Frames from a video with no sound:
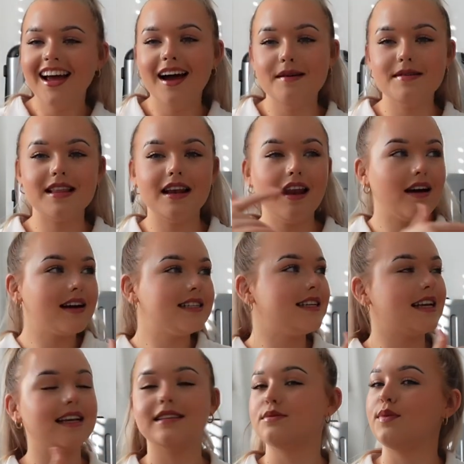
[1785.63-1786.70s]
I mean, the
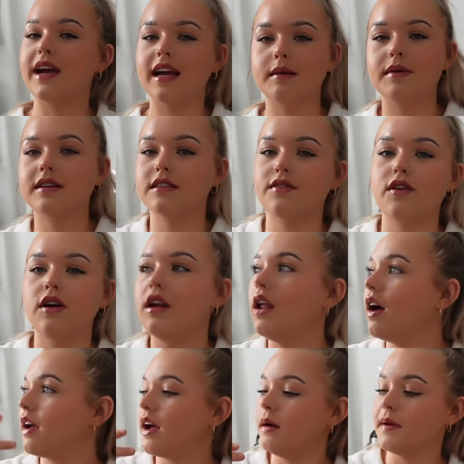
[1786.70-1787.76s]
lighting is weird because I've got
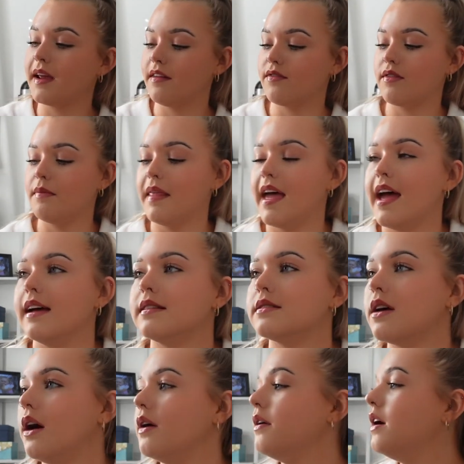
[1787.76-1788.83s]
light coming in from there.
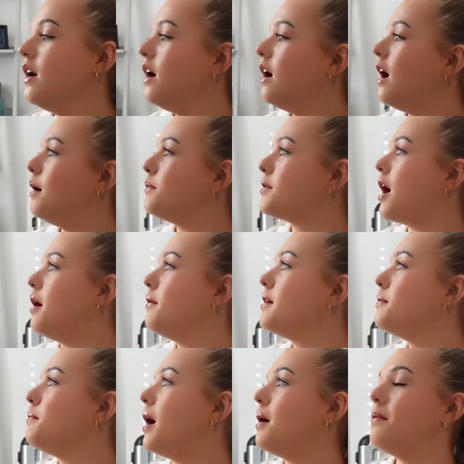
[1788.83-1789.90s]
So I'm
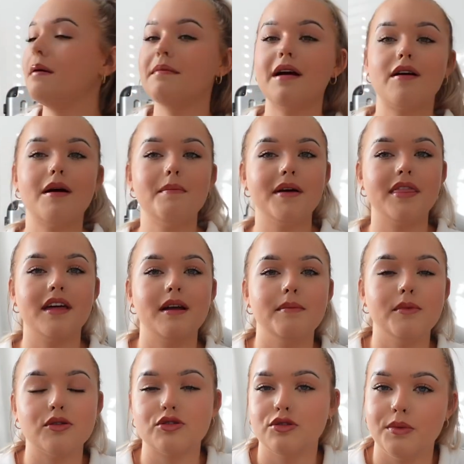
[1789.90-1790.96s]
going by my mirror, but then I'm
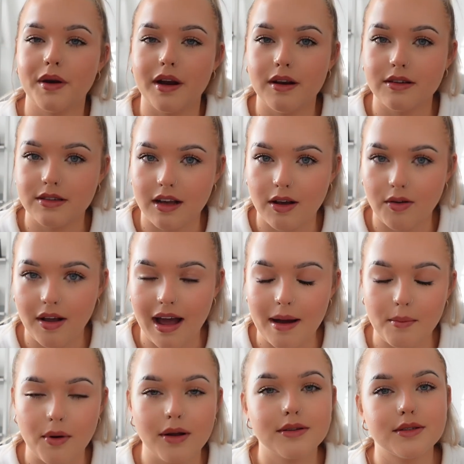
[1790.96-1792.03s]
not sure what it looks like on camera.